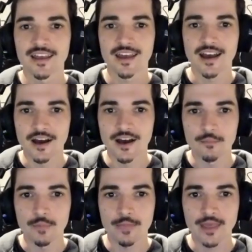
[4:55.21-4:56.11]

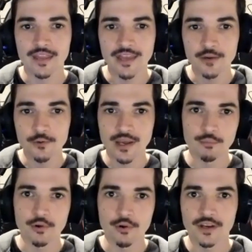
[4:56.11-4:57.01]
Um, and they will get
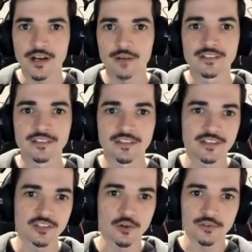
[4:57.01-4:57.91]
broken up into
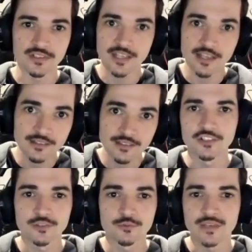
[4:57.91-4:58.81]
things called
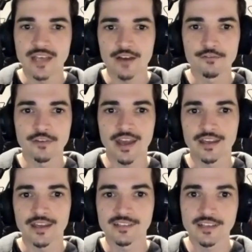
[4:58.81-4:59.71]
tickets. We have
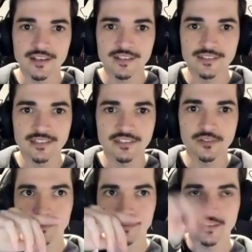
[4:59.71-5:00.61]
a ticketing
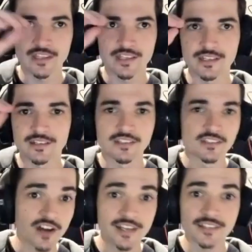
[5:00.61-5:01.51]
systems. The
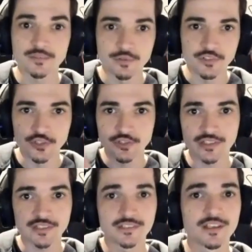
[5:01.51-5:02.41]
designers and
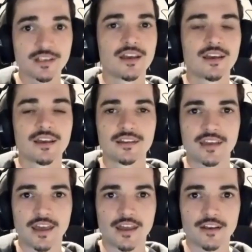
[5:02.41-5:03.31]
producers
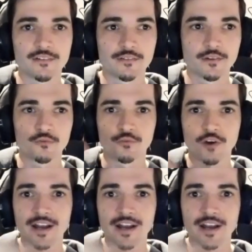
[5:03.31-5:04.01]
can write